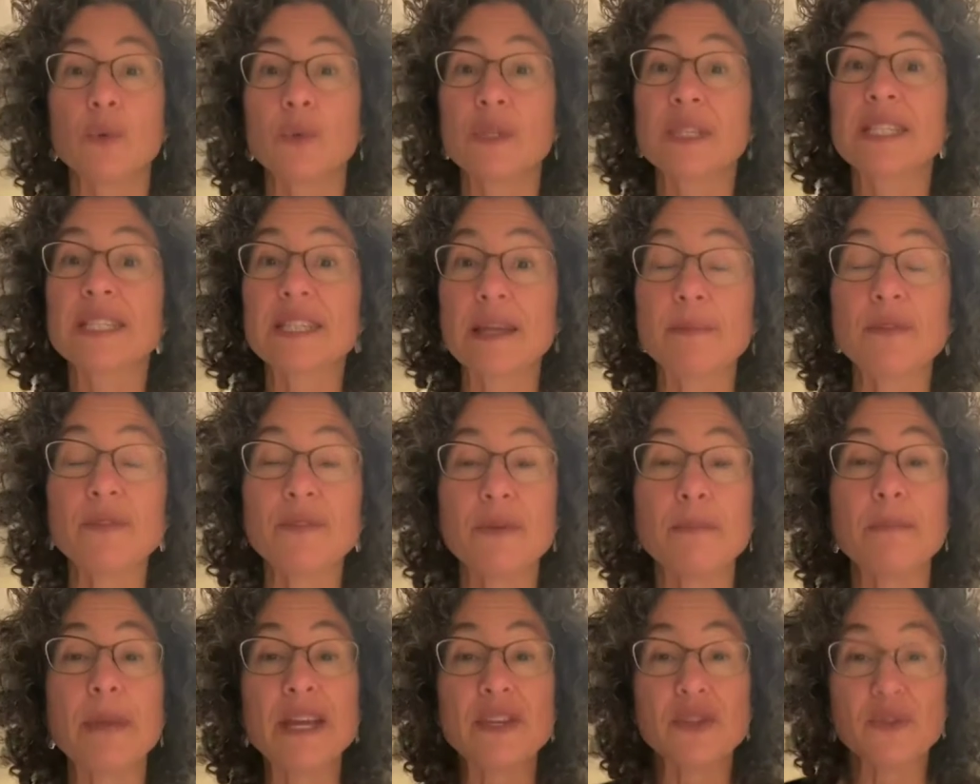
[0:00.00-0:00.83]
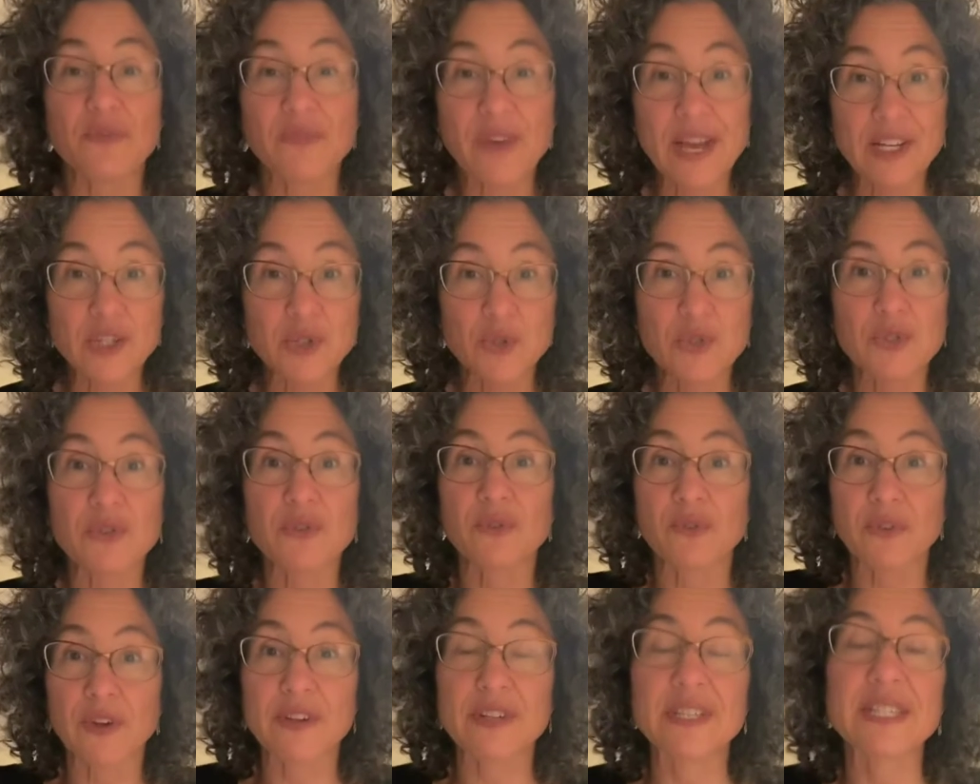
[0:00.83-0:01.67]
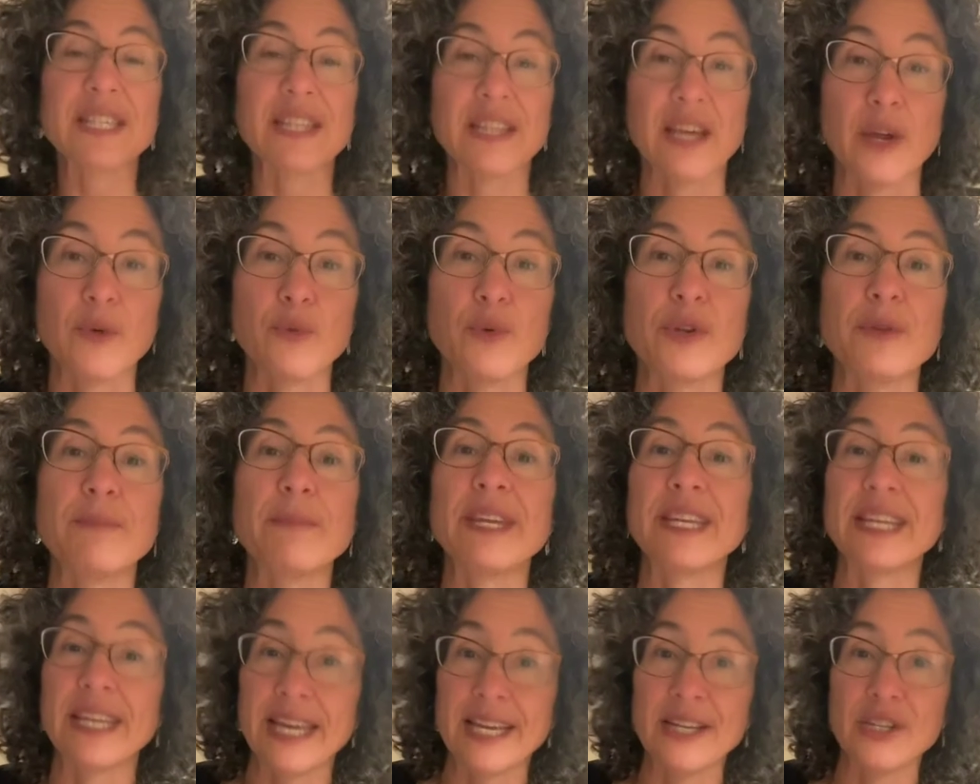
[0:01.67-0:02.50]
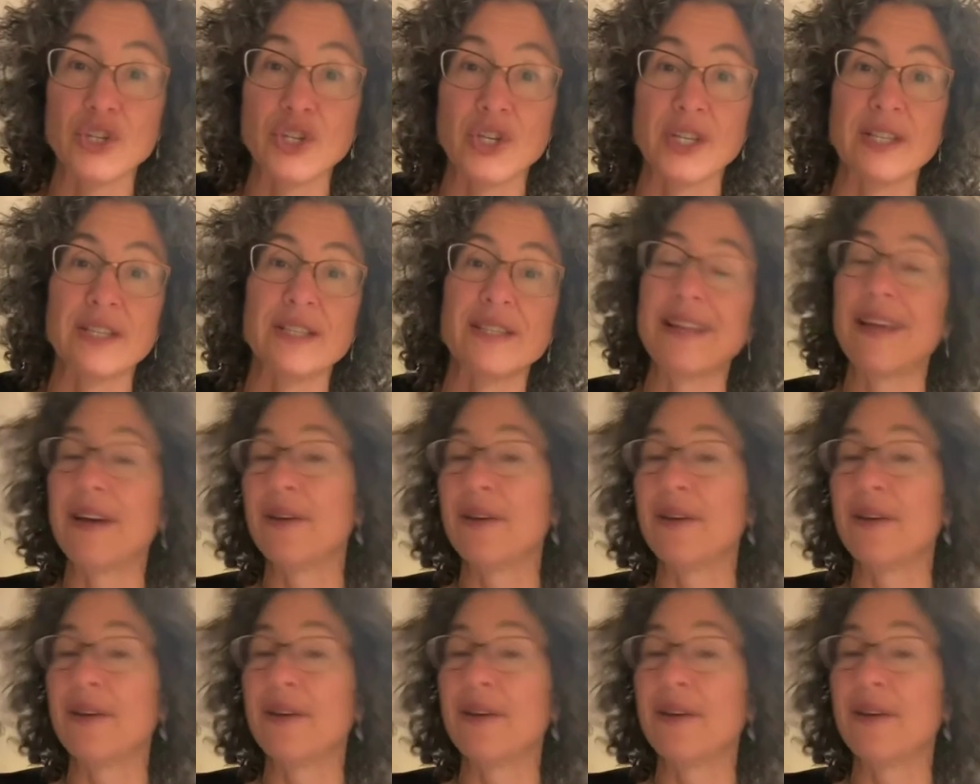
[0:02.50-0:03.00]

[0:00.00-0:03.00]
with some of the manufacturers of the various thyroid medications.